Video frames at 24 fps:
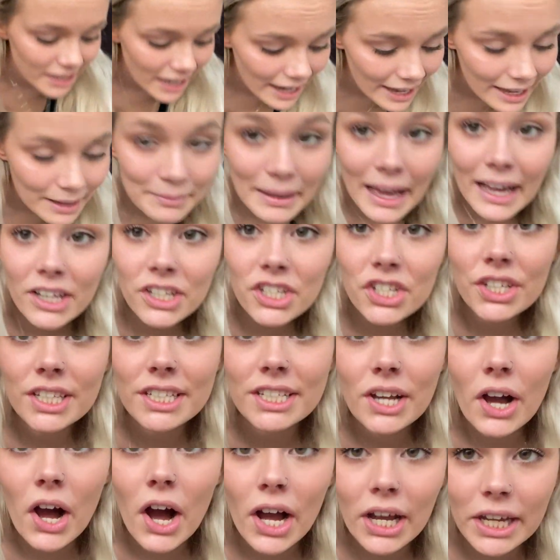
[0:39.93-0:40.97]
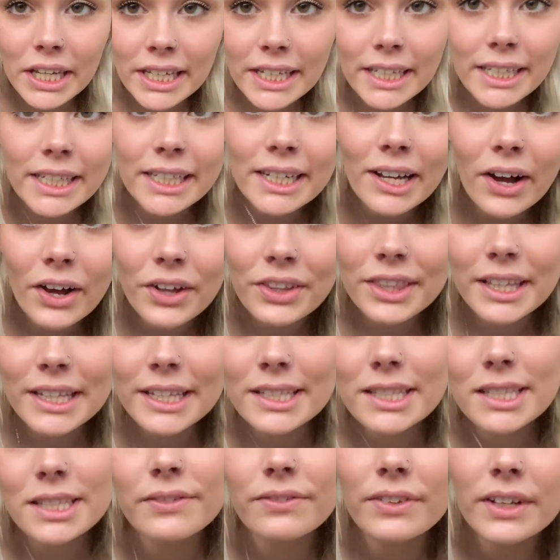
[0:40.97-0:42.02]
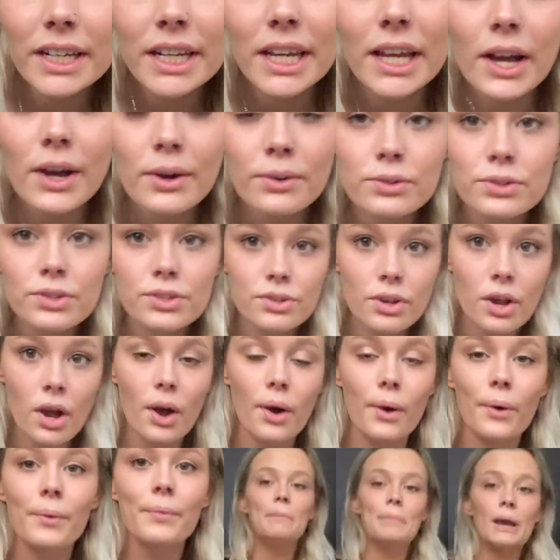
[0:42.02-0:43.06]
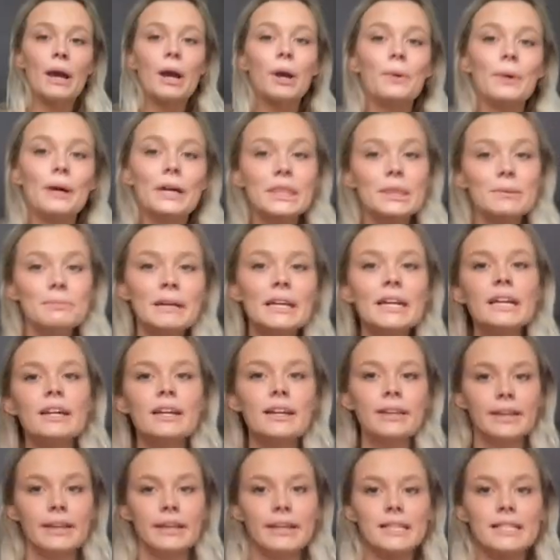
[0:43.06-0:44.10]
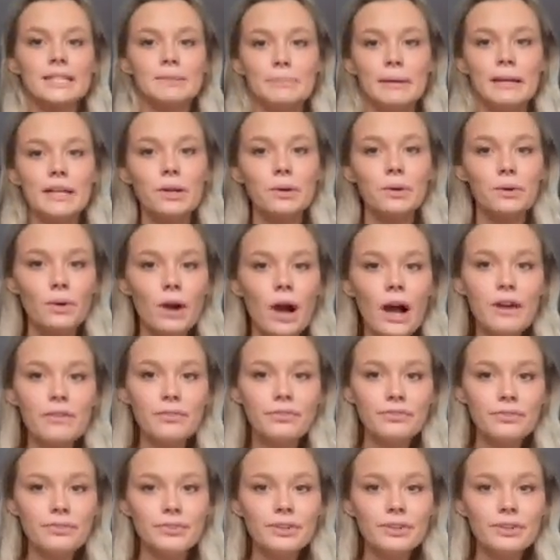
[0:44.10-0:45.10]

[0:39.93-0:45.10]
time actually talking on this video, so bear with me. It's been a rough